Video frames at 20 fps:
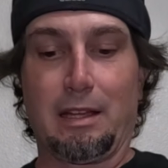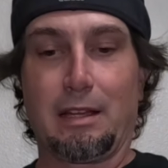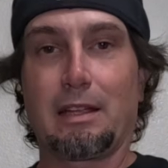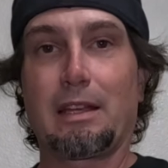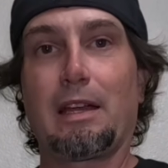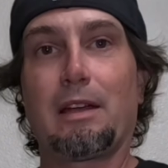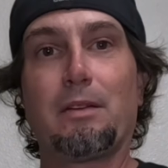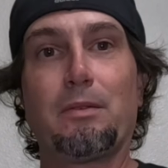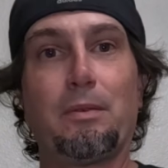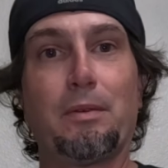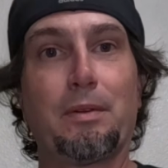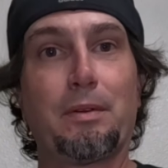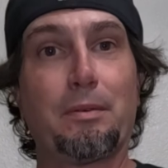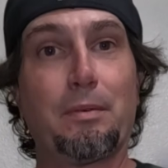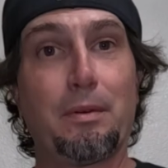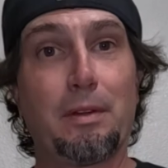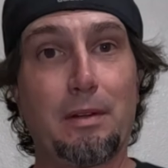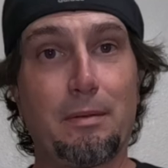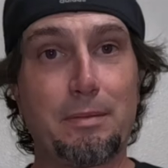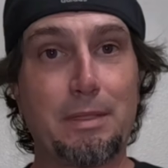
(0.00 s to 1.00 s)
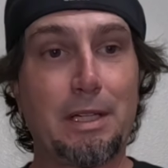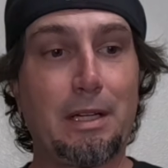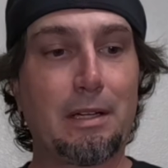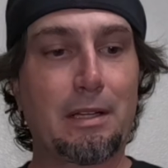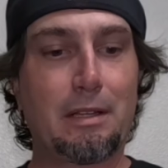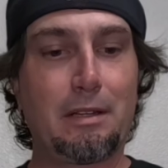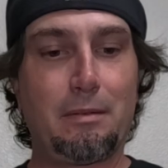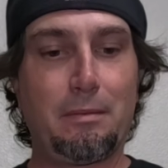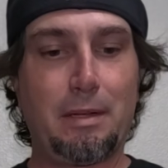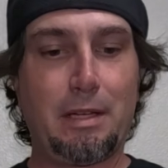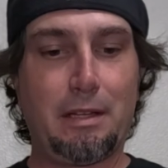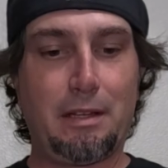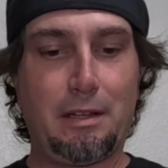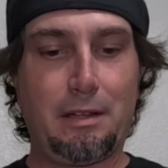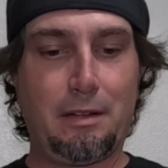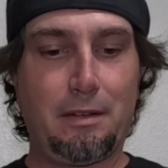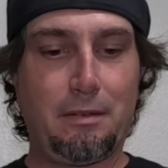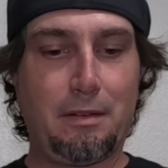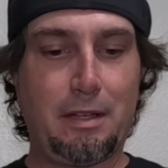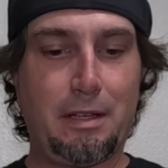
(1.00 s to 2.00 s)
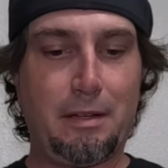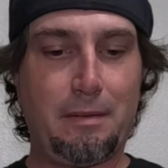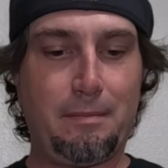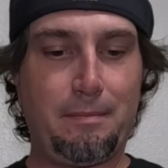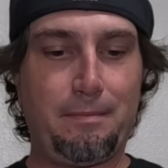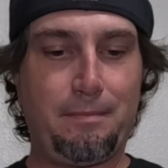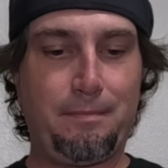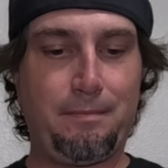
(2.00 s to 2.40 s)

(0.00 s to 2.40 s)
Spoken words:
kind of wonder what I'm talking about here, right?